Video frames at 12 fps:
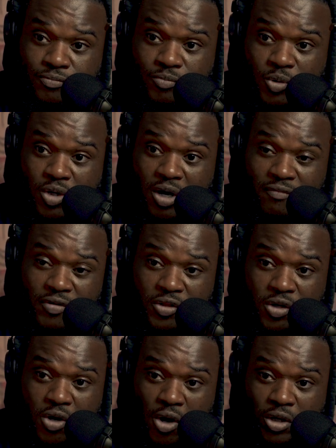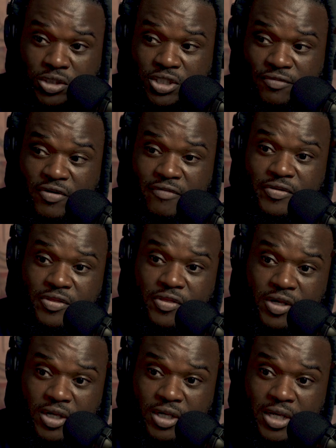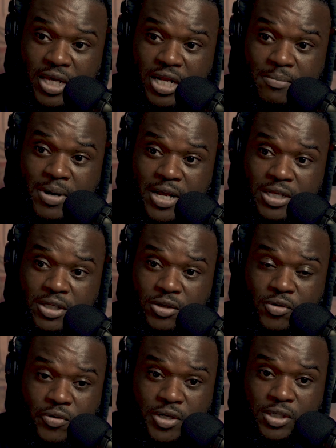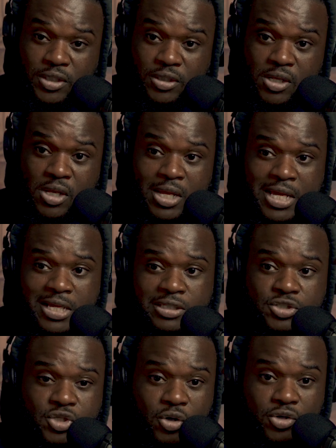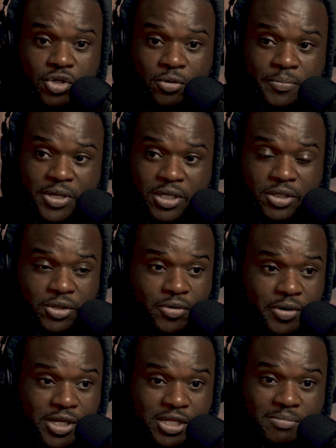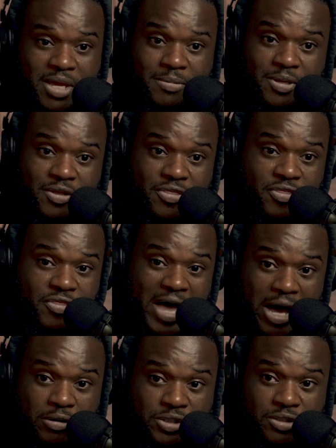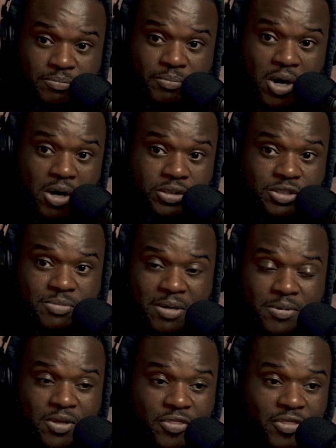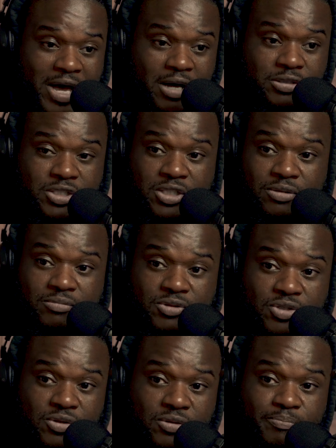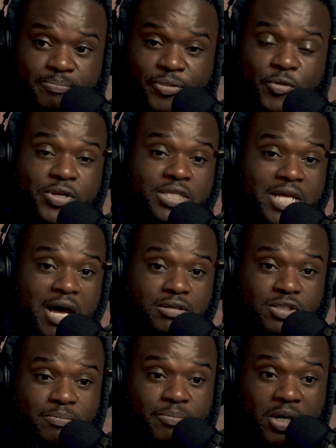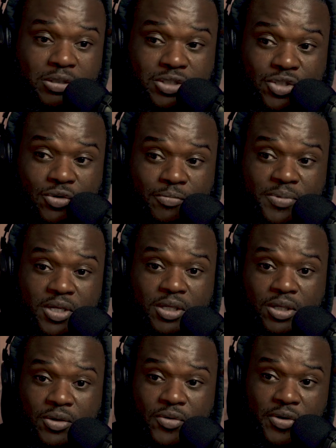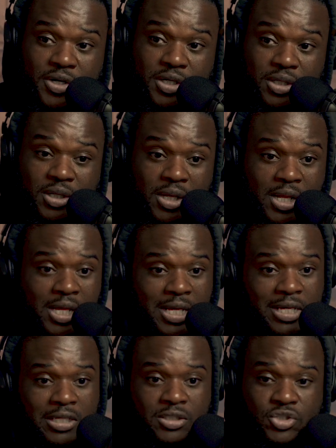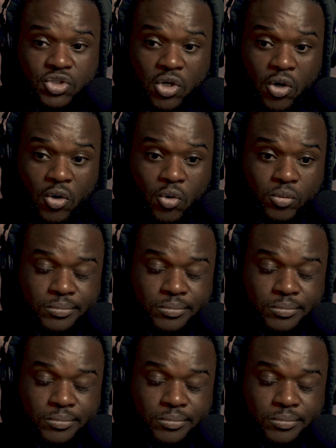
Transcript: cover the cost of everything, and am I in the green? So you'll be in the green maybe $1,000, maybe $1,000 to $3,000. You'll be in the green. So